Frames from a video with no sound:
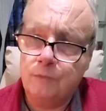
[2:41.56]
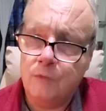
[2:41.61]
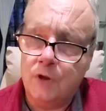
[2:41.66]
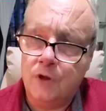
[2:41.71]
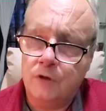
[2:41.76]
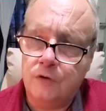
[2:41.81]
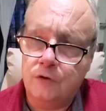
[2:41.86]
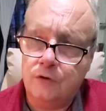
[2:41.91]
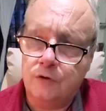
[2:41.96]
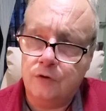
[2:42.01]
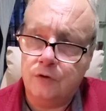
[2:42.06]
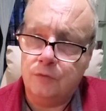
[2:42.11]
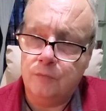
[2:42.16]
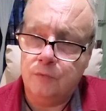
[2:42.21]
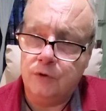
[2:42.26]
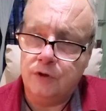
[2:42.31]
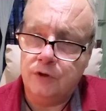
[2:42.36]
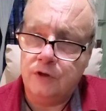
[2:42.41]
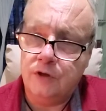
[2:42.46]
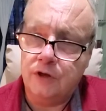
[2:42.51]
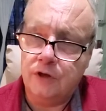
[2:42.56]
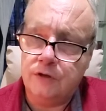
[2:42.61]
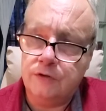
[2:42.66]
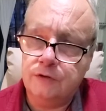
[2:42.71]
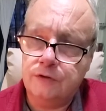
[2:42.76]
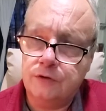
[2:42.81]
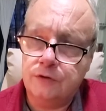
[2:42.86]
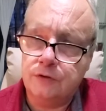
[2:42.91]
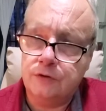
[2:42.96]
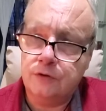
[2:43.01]
It could be
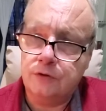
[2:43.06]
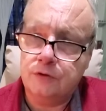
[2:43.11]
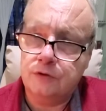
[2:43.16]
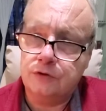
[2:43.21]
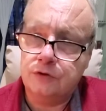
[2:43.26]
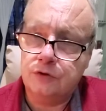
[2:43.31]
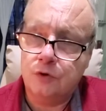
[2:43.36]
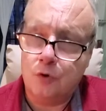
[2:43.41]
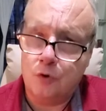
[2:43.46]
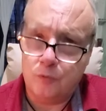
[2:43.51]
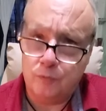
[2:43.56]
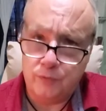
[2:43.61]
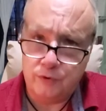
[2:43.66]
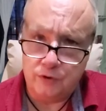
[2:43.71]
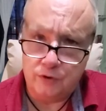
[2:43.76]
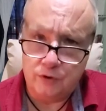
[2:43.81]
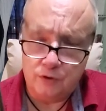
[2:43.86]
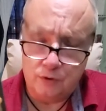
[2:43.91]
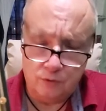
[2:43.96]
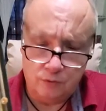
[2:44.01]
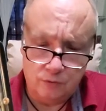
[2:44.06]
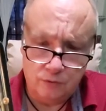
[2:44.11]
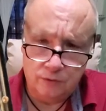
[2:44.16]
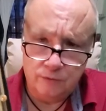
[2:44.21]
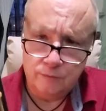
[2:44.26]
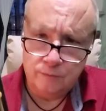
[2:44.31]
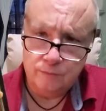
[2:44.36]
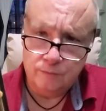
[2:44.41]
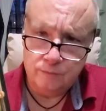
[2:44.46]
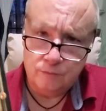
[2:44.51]
Cancer or Scorpio
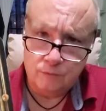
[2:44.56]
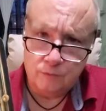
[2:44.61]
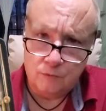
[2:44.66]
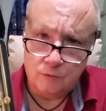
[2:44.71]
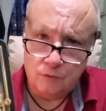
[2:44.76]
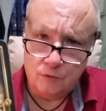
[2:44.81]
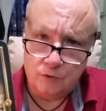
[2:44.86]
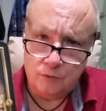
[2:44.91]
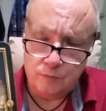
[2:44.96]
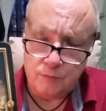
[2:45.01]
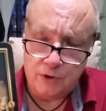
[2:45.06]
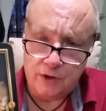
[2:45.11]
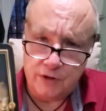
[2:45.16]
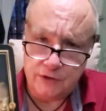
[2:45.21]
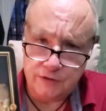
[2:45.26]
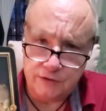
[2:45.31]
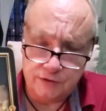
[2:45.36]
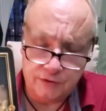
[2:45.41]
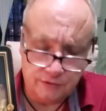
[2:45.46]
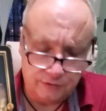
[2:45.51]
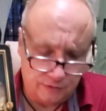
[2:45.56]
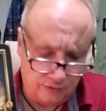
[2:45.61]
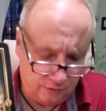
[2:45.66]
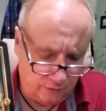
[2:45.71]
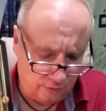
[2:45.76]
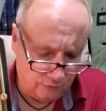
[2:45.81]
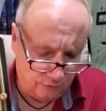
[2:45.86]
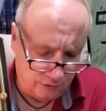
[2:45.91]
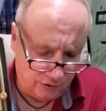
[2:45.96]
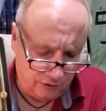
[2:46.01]
or Pisces
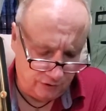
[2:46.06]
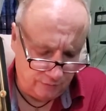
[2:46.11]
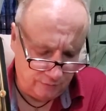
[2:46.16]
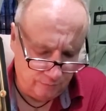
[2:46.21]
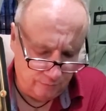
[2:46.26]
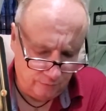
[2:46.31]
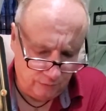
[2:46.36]
energy.